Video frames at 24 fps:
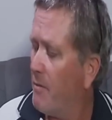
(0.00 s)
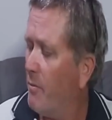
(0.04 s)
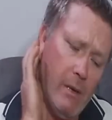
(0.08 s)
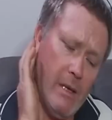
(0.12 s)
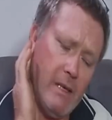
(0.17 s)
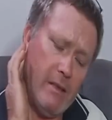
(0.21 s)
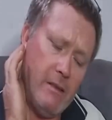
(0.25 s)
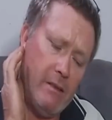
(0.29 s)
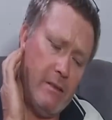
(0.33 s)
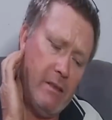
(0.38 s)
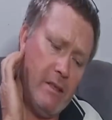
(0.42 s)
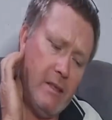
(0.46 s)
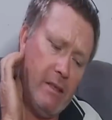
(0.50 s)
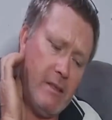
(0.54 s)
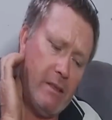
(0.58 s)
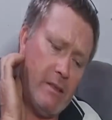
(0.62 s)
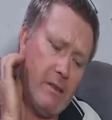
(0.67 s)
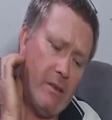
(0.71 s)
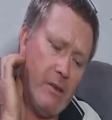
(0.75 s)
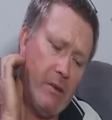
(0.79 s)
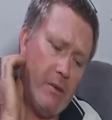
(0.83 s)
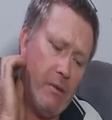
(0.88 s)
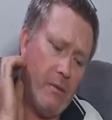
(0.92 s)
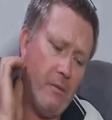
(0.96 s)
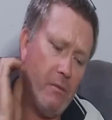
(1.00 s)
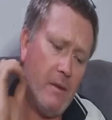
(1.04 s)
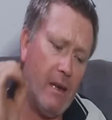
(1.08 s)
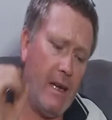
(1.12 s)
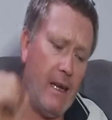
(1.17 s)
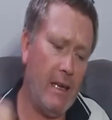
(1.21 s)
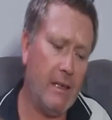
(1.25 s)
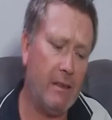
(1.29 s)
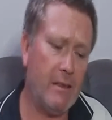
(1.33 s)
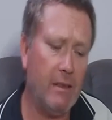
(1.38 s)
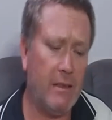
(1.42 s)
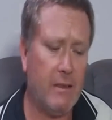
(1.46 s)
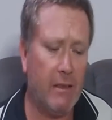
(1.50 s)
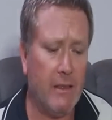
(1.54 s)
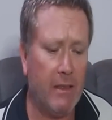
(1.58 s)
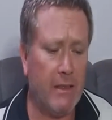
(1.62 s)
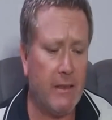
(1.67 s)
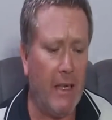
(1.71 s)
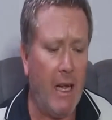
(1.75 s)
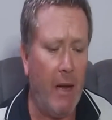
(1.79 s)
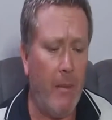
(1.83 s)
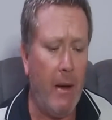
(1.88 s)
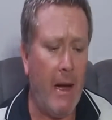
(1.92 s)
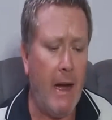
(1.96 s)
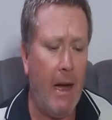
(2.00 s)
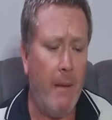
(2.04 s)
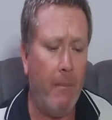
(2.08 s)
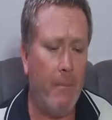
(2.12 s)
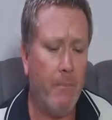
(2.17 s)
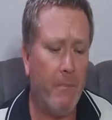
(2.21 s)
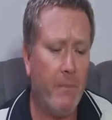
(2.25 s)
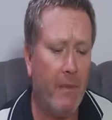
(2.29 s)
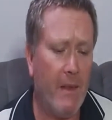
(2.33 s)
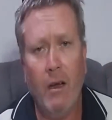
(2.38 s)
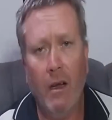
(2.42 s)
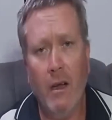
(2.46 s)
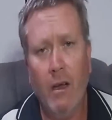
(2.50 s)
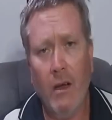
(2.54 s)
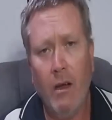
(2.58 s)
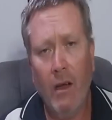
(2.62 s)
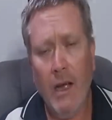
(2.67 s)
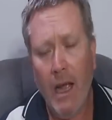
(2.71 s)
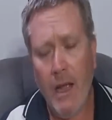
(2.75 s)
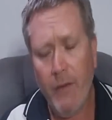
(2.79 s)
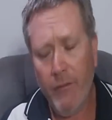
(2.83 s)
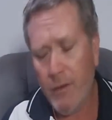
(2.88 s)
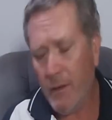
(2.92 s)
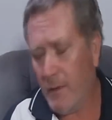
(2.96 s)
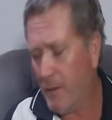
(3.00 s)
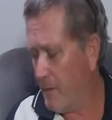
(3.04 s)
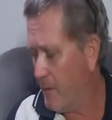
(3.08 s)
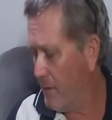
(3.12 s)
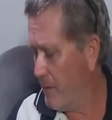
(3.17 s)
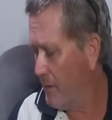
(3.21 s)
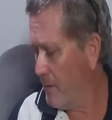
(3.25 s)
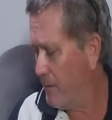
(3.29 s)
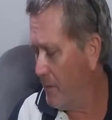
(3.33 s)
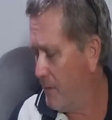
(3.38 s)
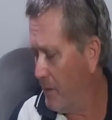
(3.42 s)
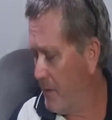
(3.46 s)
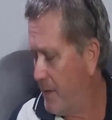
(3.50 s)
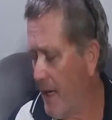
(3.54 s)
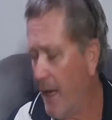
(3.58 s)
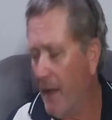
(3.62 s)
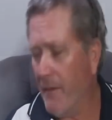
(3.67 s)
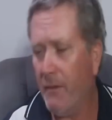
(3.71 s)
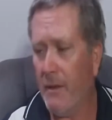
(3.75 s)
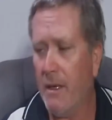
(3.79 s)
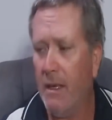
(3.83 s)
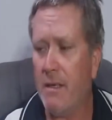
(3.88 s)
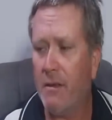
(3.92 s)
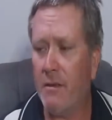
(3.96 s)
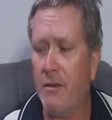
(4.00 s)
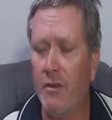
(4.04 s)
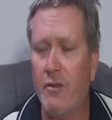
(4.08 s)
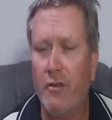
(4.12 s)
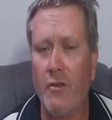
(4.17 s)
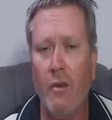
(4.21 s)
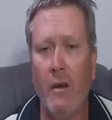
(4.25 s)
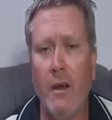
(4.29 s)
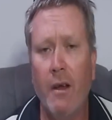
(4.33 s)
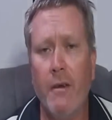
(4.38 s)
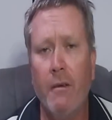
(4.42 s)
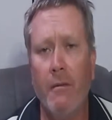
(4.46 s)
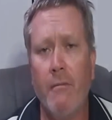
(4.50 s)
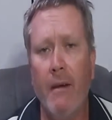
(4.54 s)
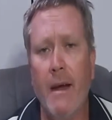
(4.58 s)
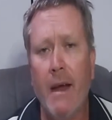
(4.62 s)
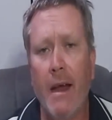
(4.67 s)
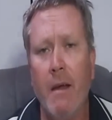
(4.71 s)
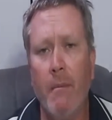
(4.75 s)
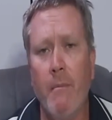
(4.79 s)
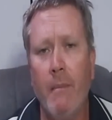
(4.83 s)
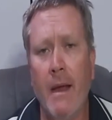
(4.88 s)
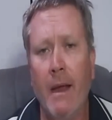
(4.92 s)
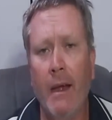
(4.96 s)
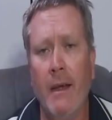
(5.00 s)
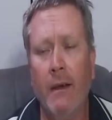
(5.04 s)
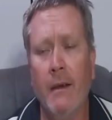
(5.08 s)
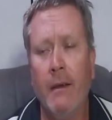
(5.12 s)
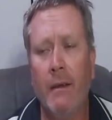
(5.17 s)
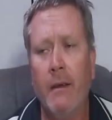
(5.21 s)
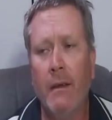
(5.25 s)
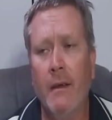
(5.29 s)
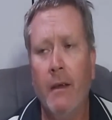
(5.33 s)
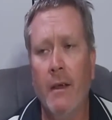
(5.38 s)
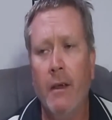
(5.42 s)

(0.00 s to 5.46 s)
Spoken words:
But just to sum up, I haven't done this to try to recommend